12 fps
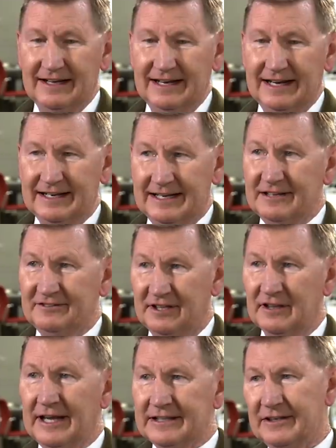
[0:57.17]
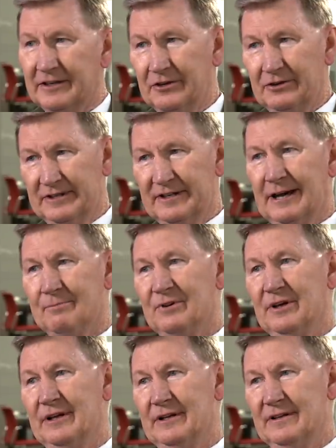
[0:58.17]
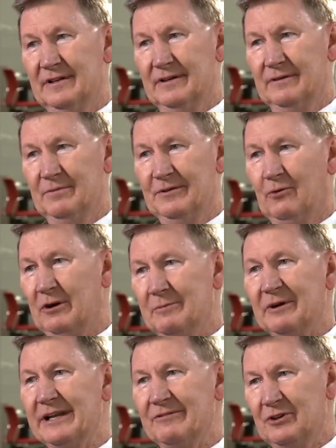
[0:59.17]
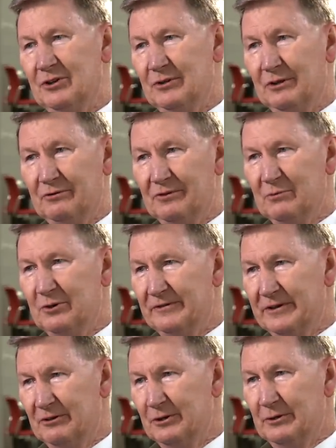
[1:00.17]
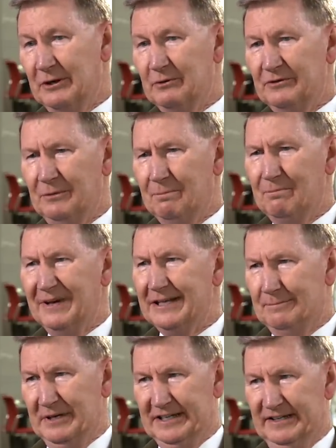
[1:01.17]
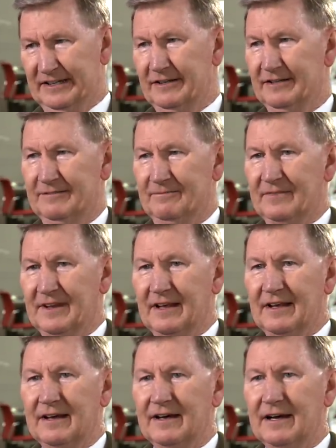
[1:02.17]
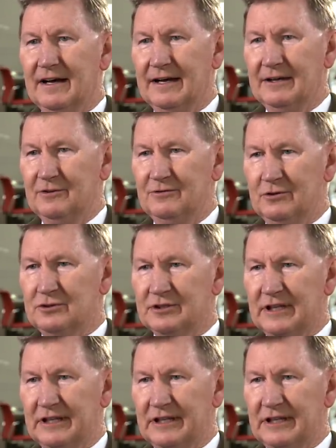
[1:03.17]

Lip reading: And to get selected to go to Top Gun, before anybody even knew there was a movie or knew it, it was a big, big deal. Is usually